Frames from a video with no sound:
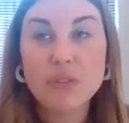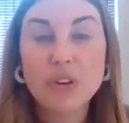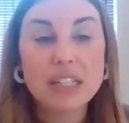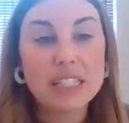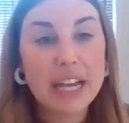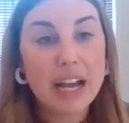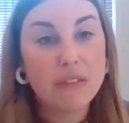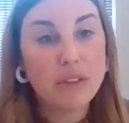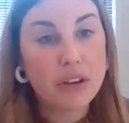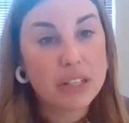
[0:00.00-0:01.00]
chance for
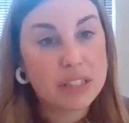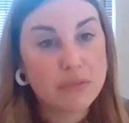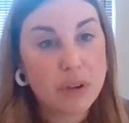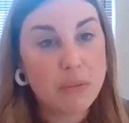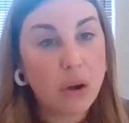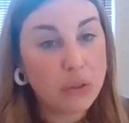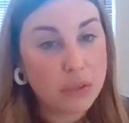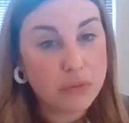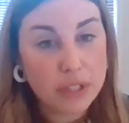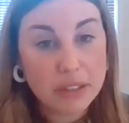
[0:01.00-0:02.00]
us to have artists
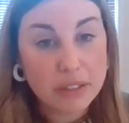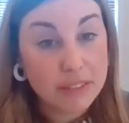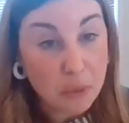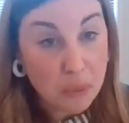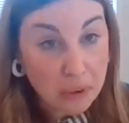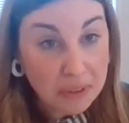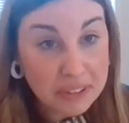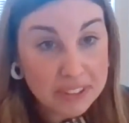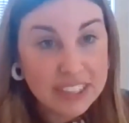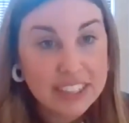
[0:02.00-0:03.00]
from all over the
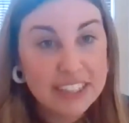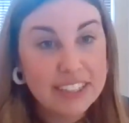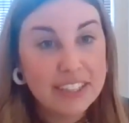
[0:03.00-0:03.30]
world,